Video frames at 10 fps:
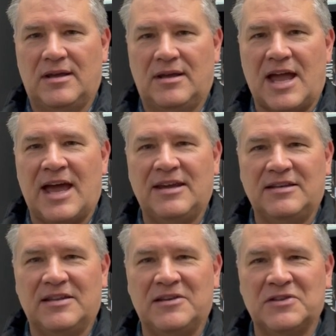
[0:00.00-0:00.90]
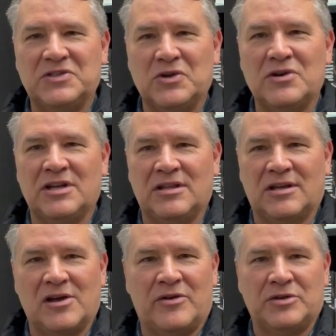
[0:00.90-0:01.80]
Adding to the uncertainty of the
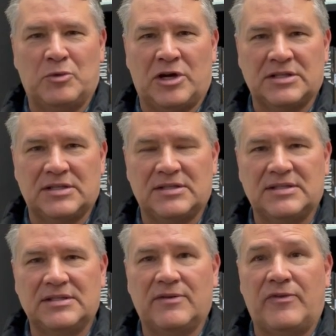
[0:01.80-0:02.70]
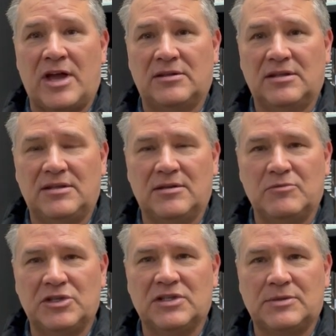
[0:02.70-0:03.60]
college process is the fact that the
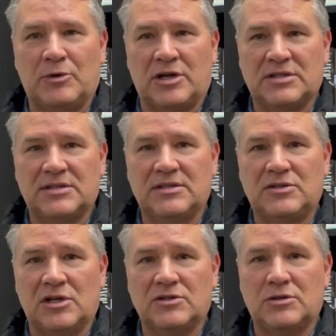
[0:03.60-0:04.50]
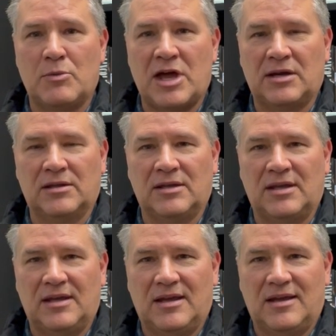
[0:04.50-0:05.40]
admissions process has changed dramatically.
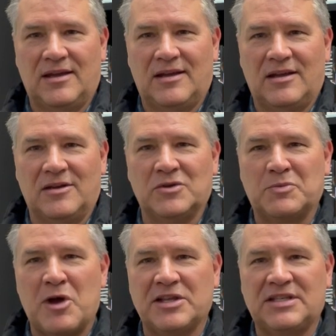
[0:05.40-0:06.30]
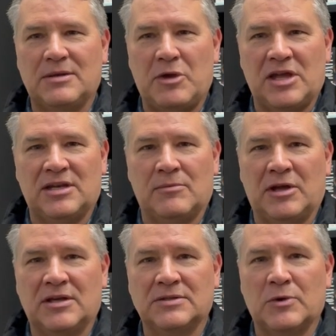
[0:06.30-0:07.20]
In response to the
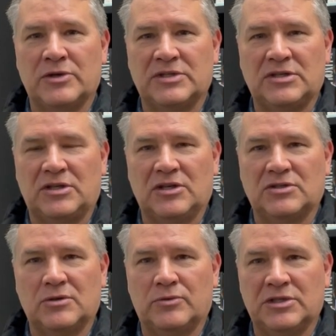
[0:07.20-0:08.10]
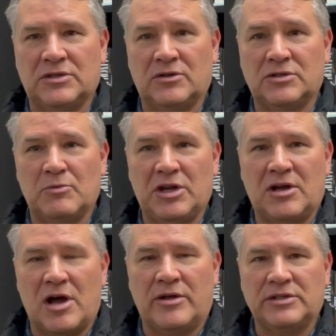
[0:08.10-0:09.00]
pandemic, as well as educational research, many
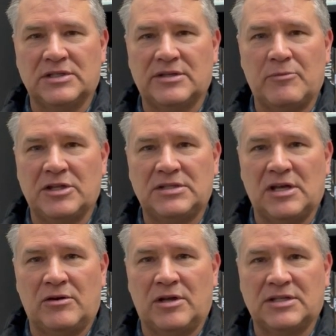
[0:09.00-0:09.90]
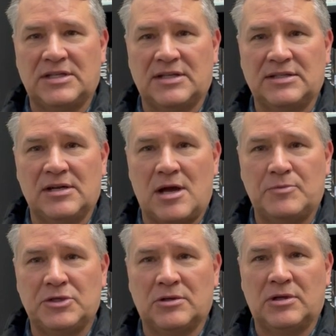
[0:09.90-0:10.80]
colleges have made standardized testing
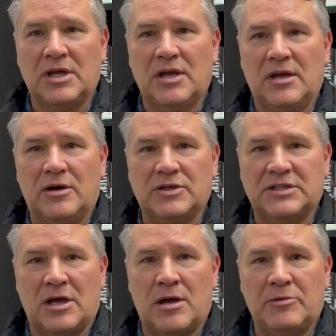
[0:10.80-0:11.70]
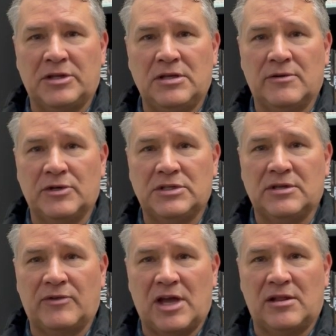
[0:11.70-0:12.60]
optional, or some, like the University
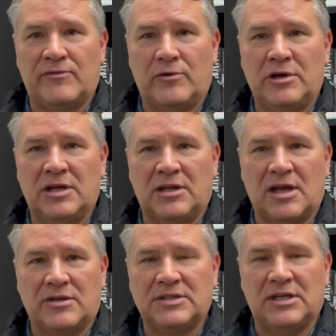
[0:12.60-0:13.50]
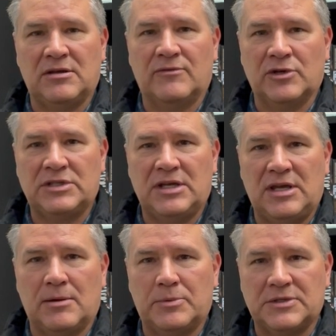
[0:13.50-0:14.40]
of California and Cal State University
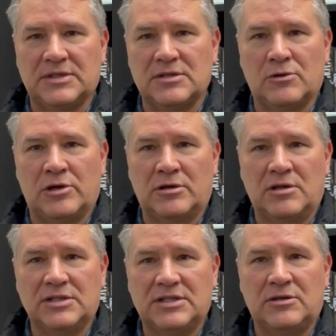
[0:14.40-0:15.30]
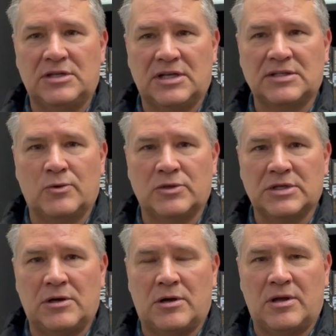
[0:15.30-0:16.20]
campuses, no longer consider test scores
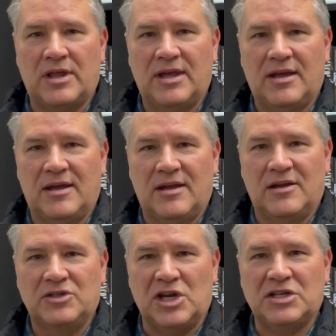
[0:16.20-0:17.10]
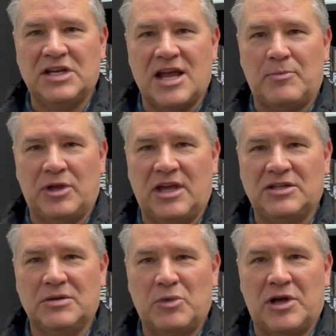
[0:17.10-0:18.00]
at all. Changing
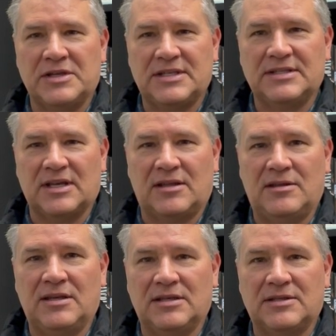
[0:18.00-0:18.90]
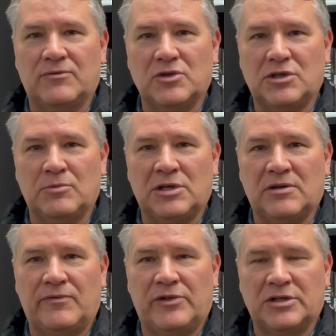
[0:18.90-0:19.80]
application policies like these have contributed
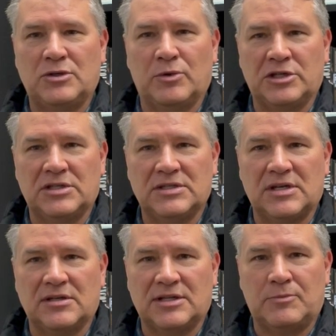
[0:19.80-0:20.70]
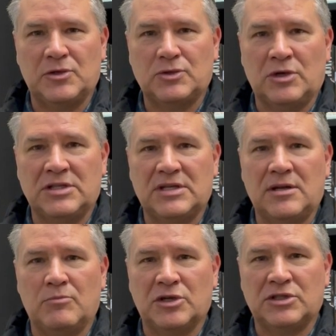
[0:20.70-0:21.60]
to fluctuations in acceptance rates and
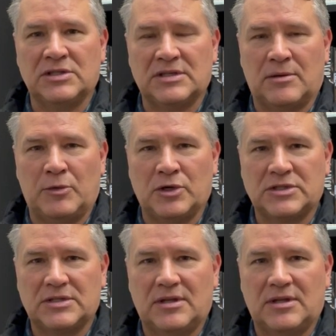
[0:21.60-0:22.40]
admissions numbers.